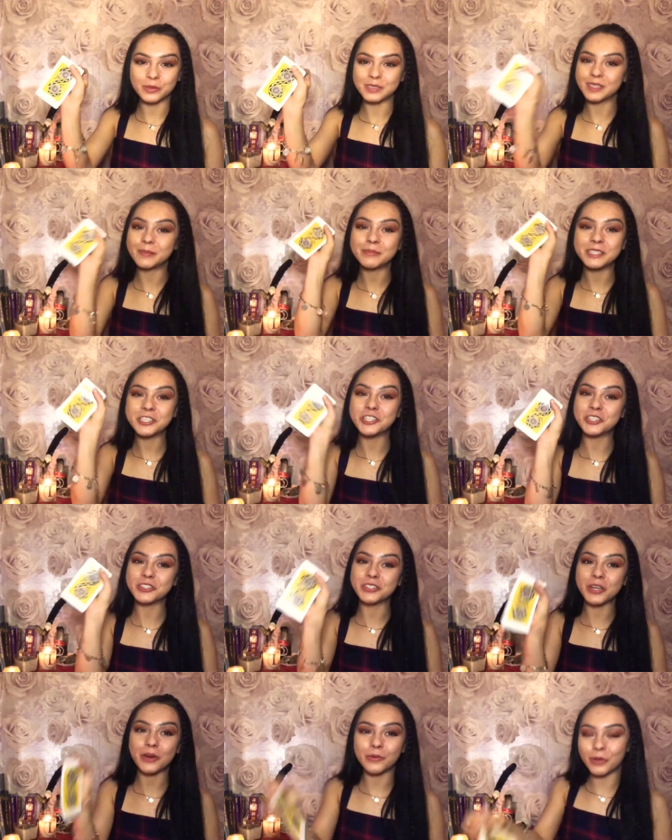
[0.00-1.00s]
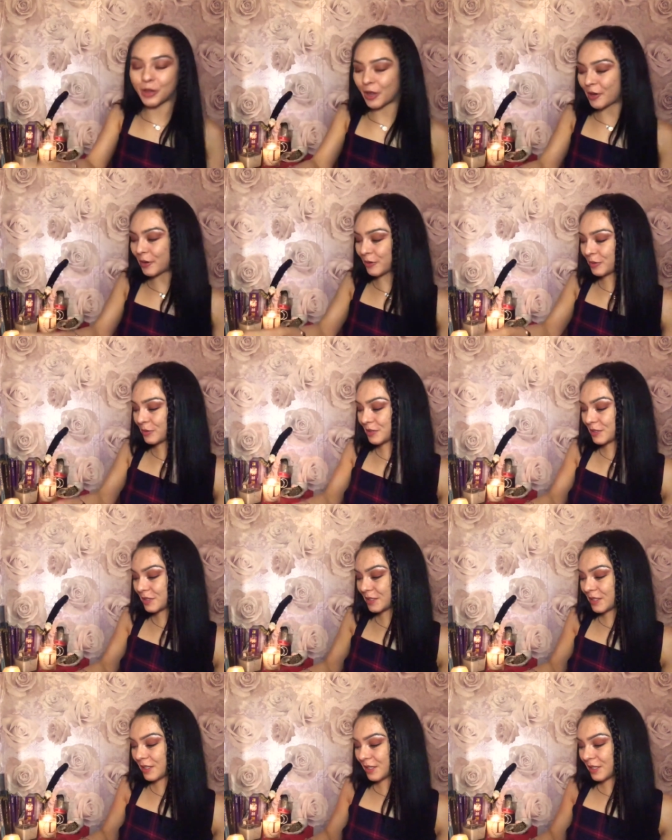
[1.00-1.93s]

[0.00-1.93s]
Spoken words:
That means you're so close.